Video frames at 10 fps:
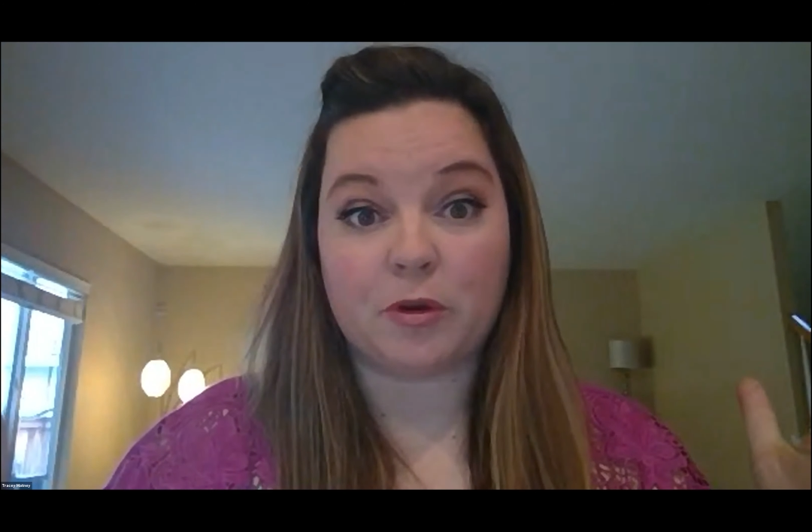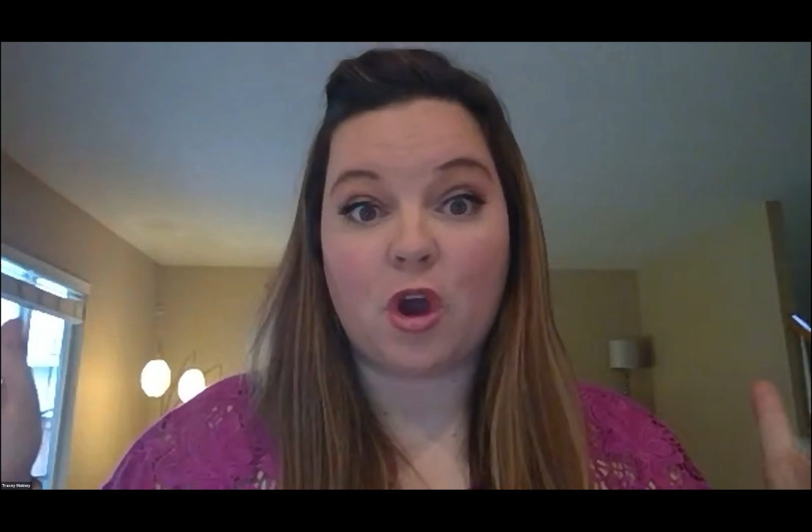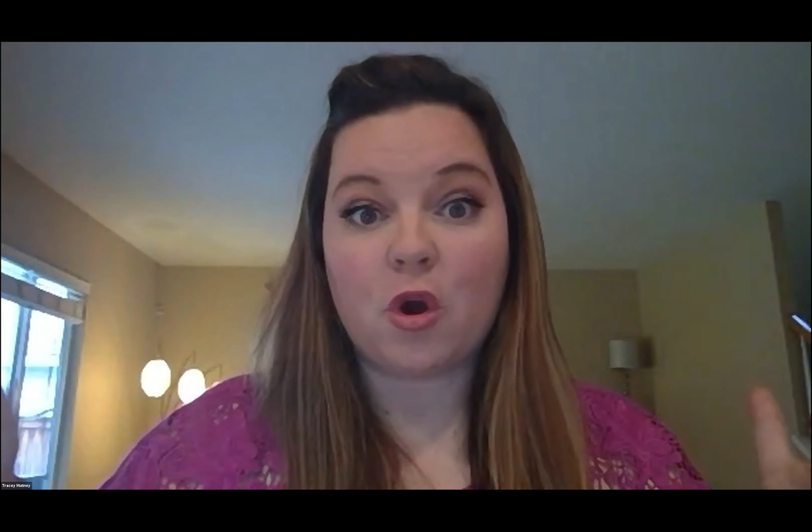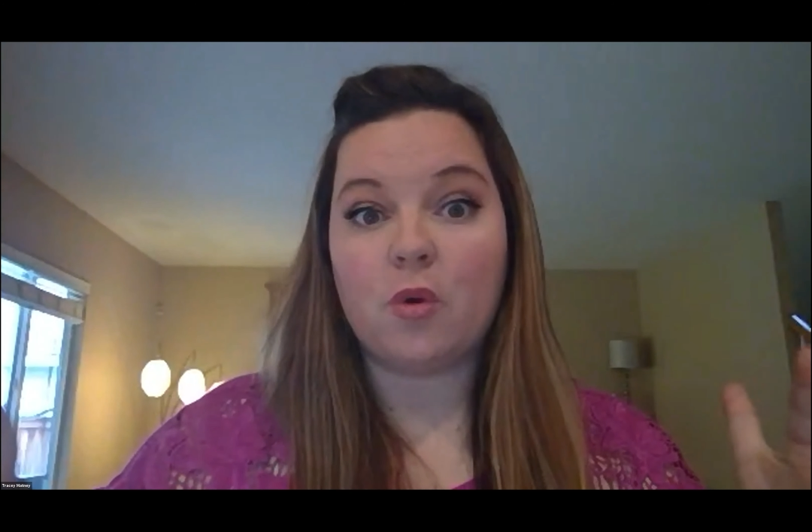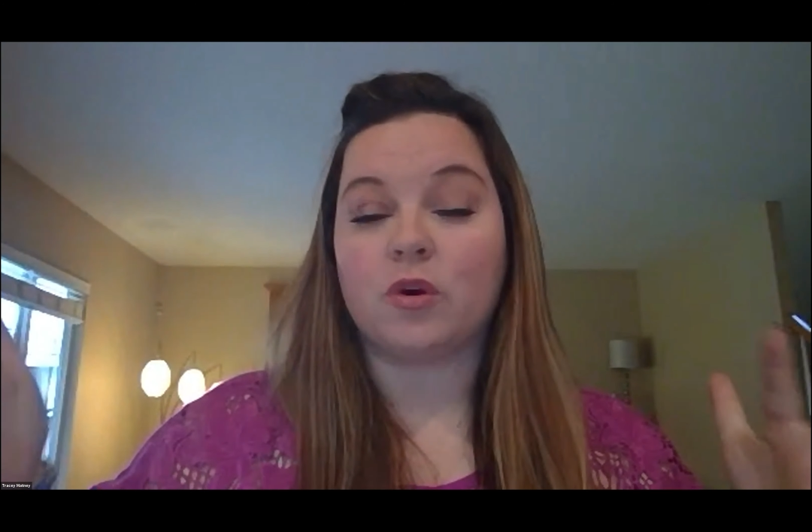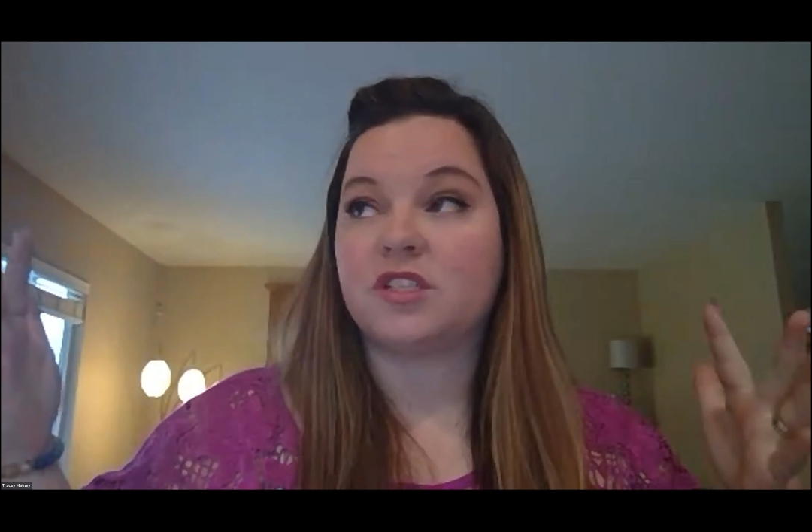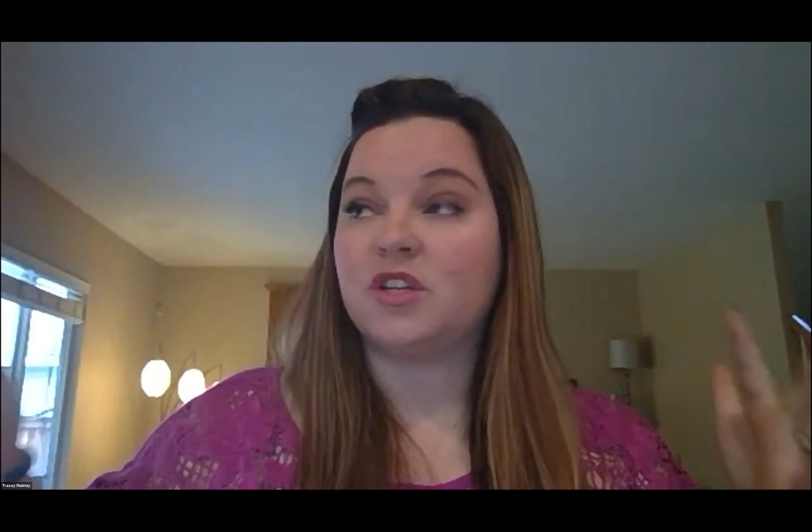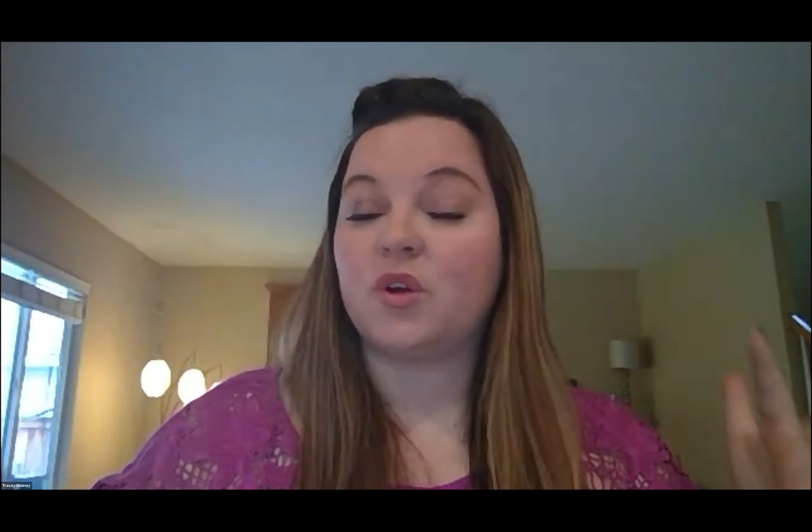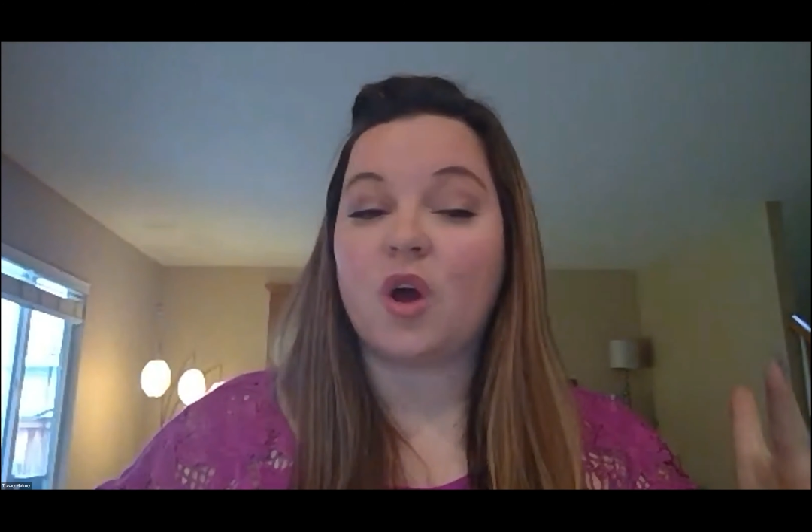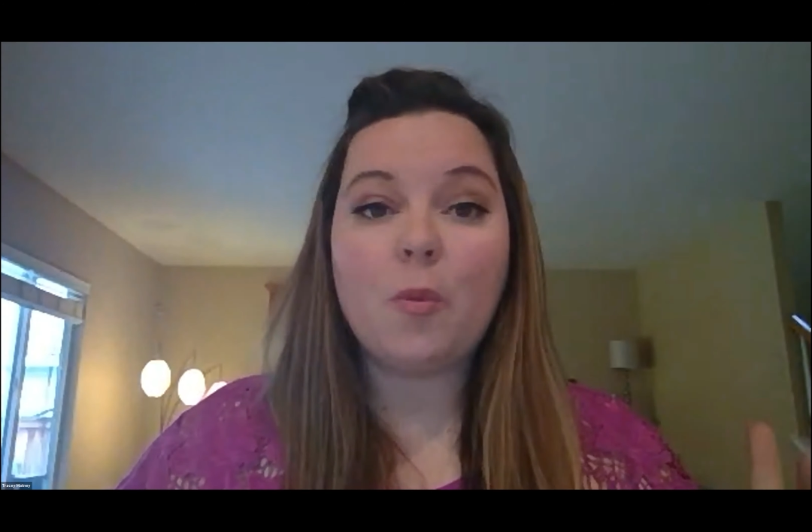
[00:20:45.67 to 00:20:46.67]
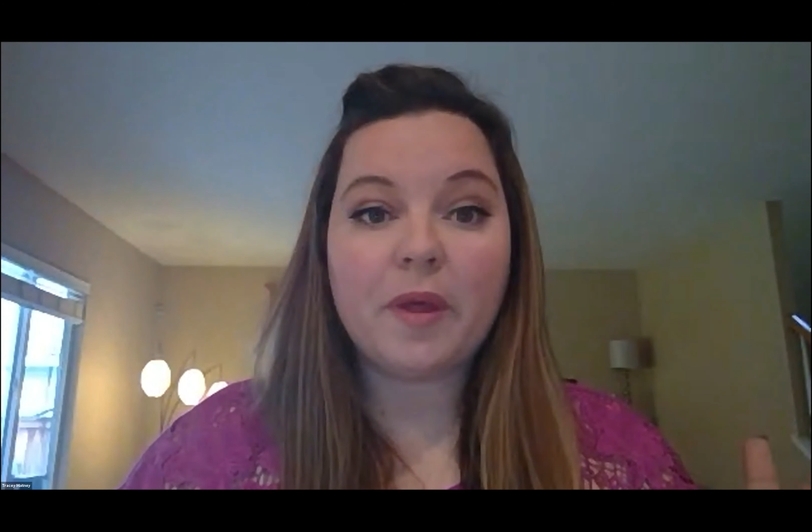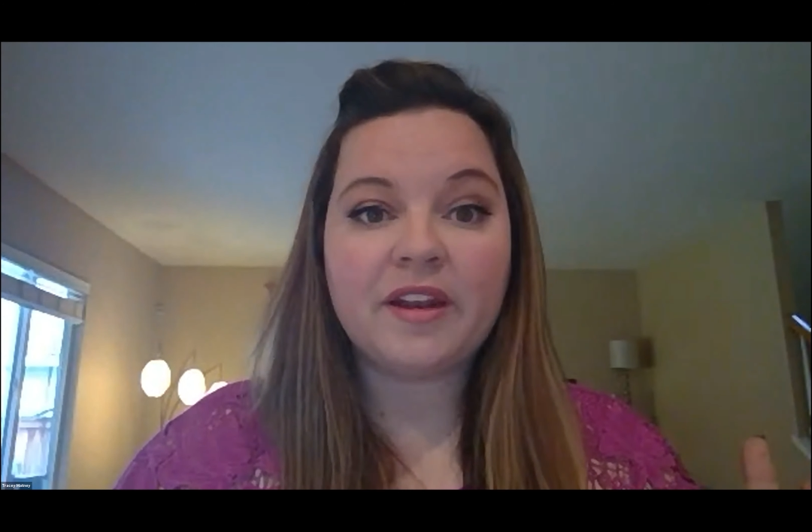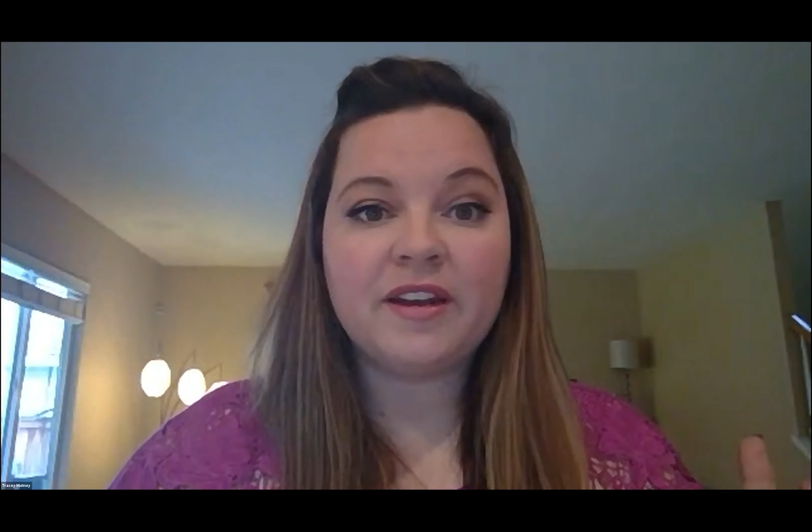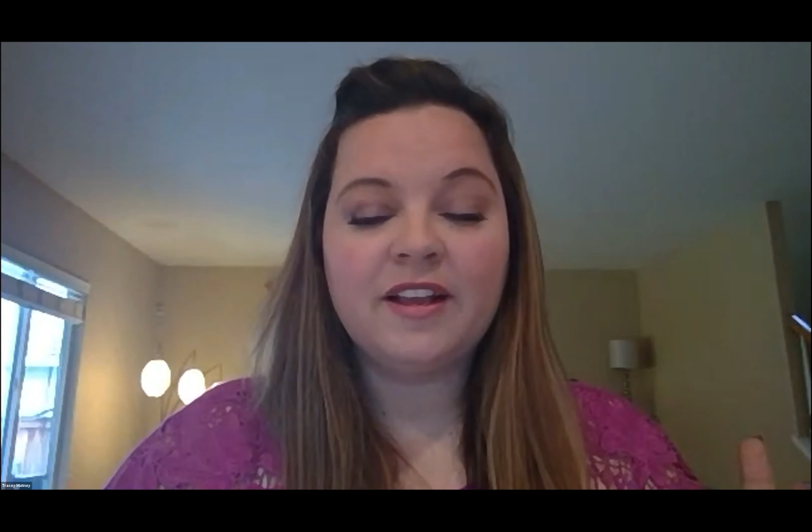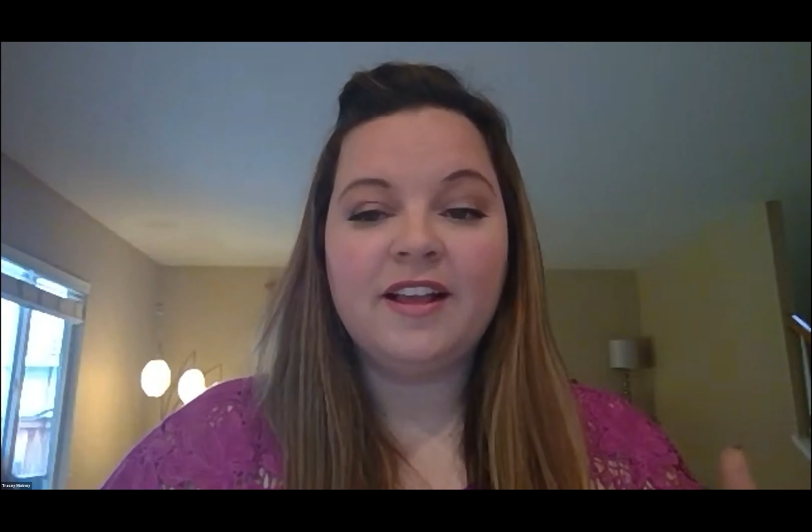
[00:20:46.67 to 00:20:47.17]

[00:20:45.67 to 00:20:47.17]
know we're still open.